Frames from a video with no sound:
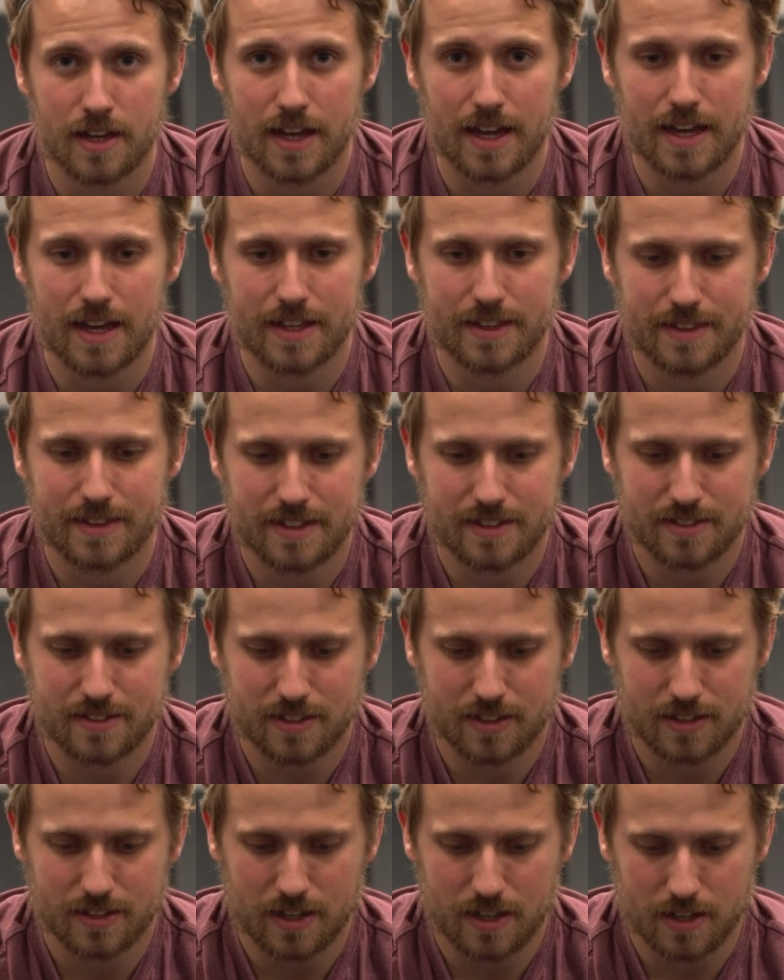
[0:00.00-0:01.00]
And this
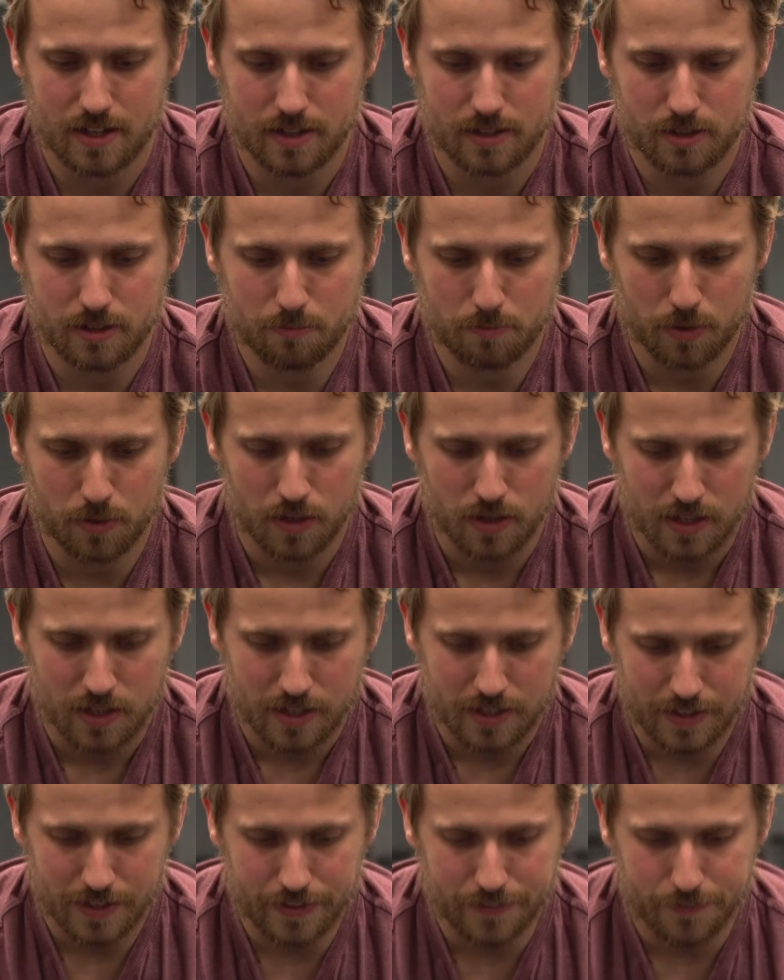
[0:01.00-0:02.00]
can help
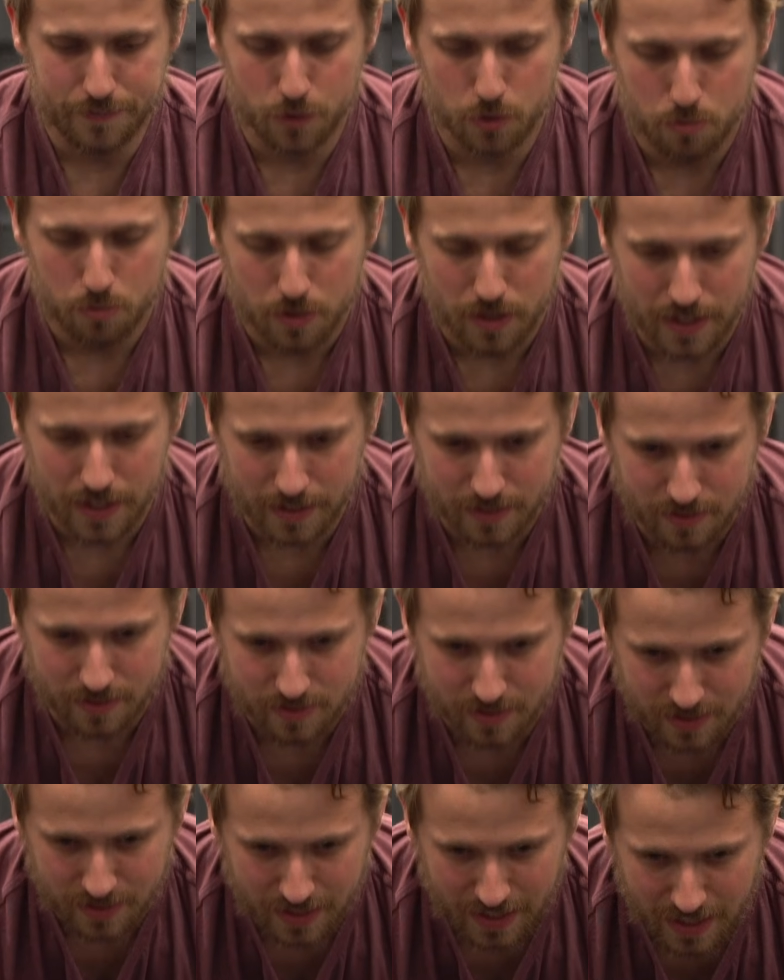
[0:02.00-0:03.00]
if you're
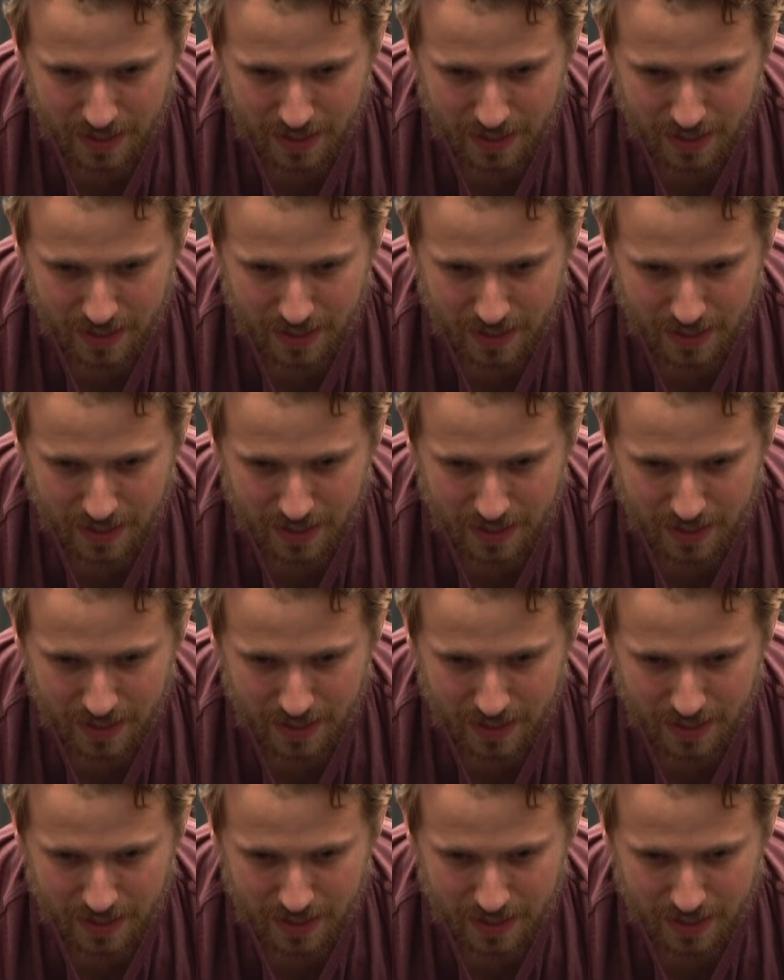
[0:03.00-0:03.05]
practicing the